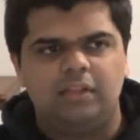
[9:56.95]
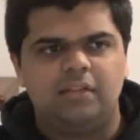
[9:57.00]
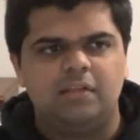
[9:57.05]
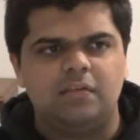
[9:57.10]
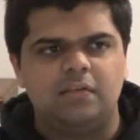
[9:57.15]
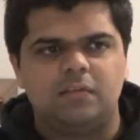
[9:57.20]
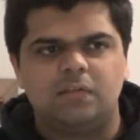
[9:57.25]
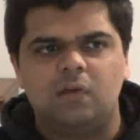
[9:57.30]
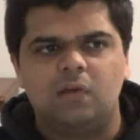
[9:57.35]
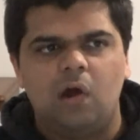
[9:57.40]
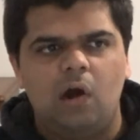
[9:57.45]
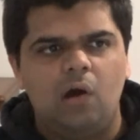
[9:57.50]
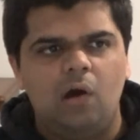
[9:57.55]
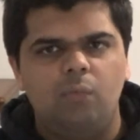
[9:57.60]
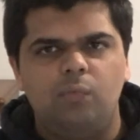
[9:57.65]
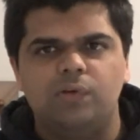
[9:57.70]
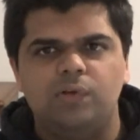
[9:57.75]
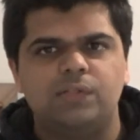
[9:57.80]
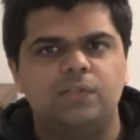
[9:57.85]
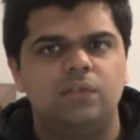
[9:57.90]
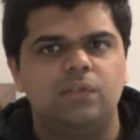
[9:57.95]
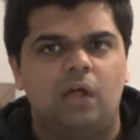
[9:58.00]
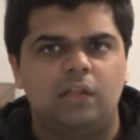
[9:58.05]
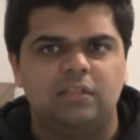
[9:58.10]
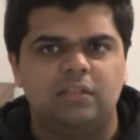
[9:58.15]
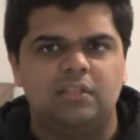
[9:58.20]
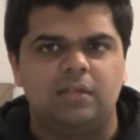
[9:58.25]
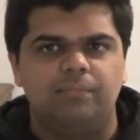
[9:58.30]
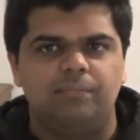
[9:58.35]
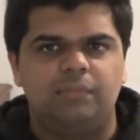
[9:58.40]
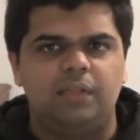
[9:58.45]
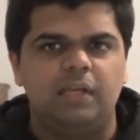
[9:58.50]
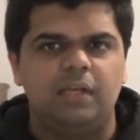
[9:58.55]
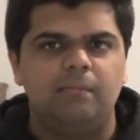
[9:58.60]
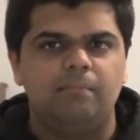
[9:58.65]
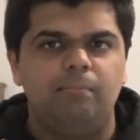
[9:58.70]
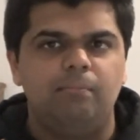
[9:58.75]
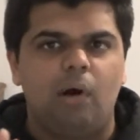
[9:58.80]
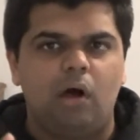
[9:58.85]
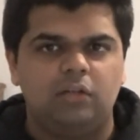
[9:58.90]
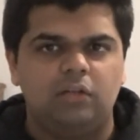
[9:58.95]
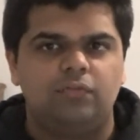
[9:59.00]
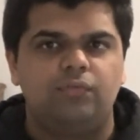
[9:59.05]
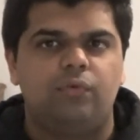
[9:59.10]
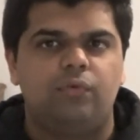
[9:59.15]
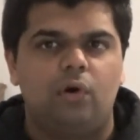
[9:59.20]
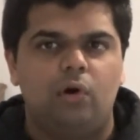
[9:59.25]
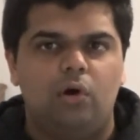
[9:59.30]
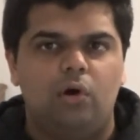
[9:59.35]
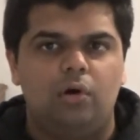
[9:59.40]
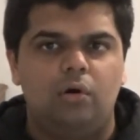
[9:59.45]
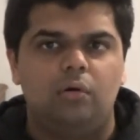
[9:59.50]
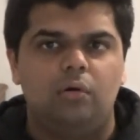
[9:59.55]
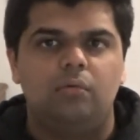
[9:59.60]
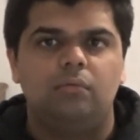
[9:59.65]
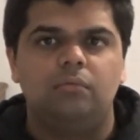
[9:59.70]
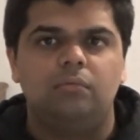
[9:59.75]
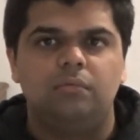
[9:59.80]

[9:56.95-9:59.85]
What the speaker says: this car was not something bought for